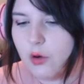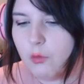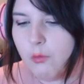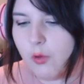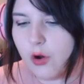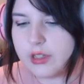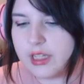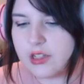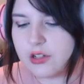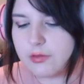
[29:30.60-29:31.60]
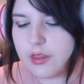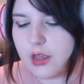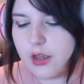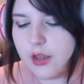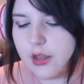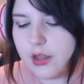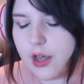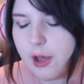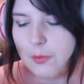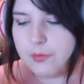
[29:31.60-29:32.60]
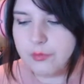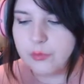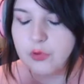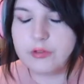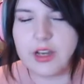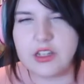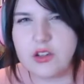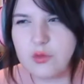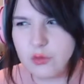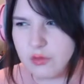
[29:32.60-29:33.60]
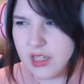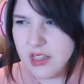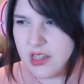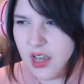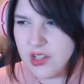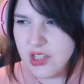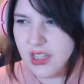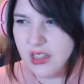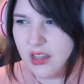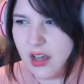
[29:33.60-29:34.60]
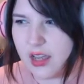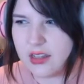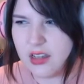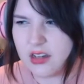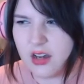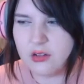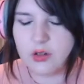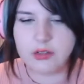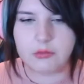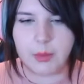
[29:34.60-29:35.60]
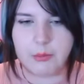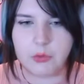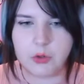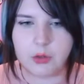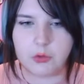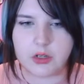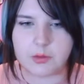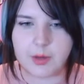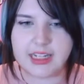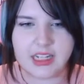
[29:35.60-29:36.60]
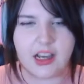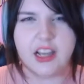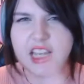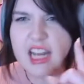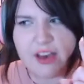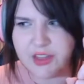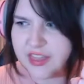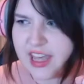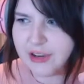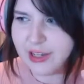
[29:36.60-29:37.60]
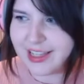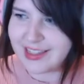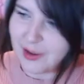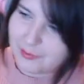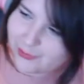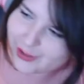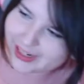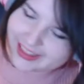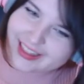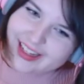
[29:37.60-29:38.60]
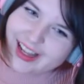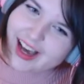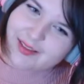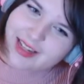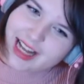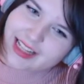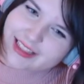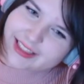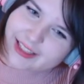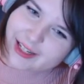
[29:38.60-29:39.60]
what each of the um, professors were researching. I, I can't quite remember what it was, but I did I did have a theory at some point. I'm telling you.